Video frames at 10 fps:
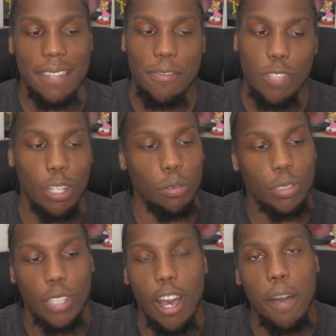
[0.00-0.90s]
So
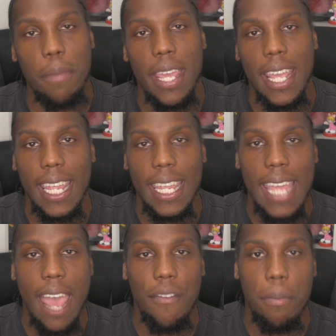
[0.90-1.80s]
saw, man, it
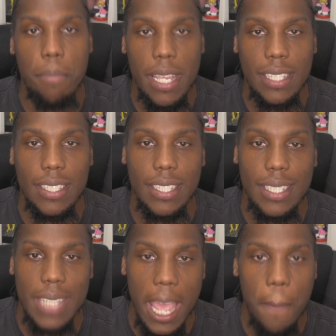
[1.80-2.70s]
haven't missed a
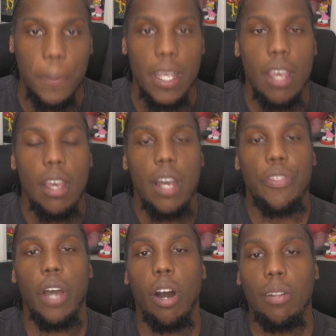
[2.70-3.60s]
step. The
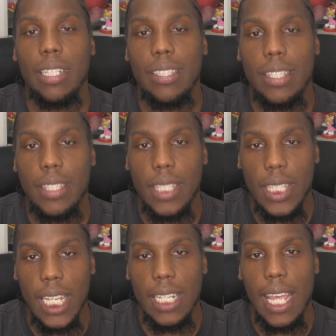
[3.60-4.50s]
only
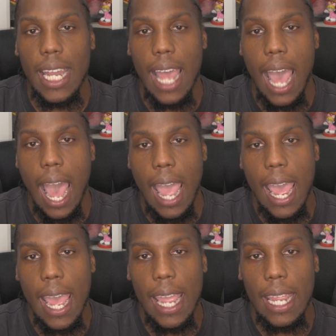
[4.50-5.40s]
thing that
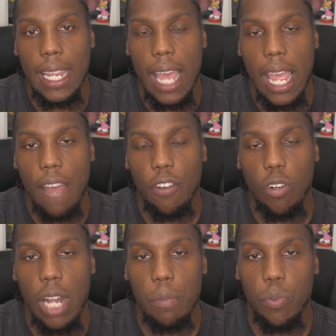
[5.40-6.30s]
I I have a
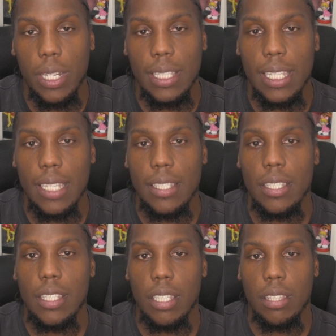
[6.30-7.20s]
gripe with is
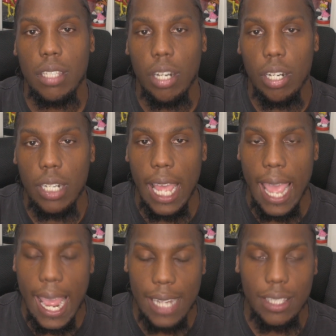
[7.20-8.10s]
the third
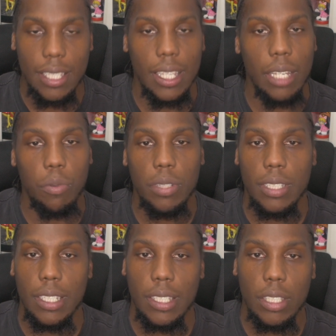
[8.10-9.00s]
act. It was the
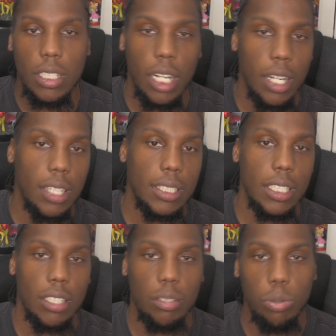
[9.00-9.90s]
turns and the
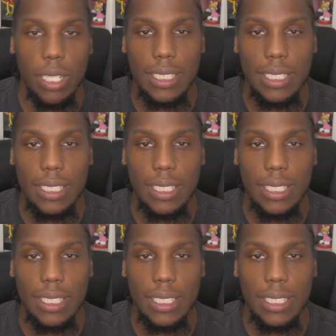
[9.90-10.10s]
twists.